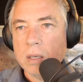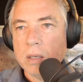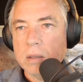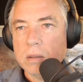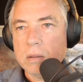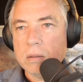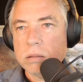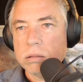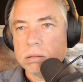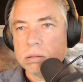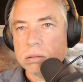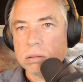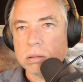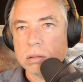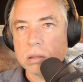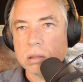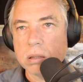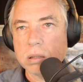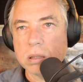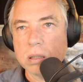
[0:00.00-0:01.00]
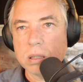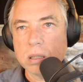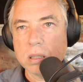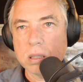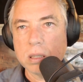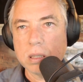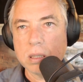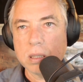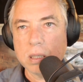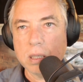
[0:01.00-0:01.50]
Oof.
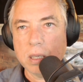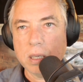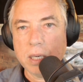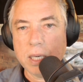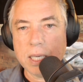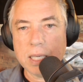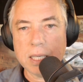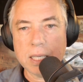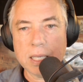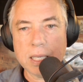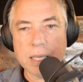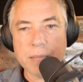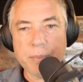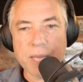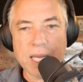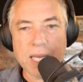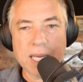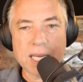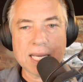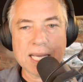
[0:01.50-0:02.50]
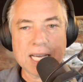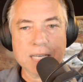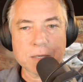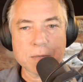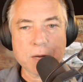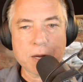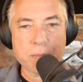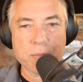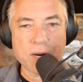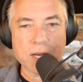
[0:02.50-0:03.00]
All right, let me catch
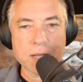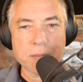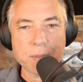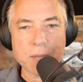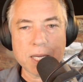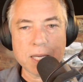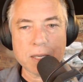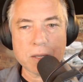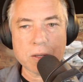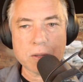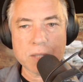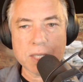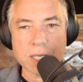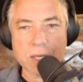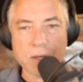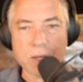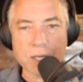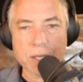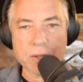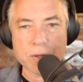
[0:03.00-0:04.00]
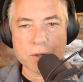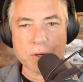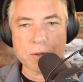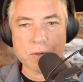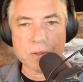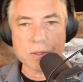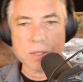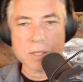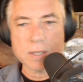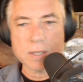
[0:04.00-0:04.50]
my breath, play a little Decoding the Gurus.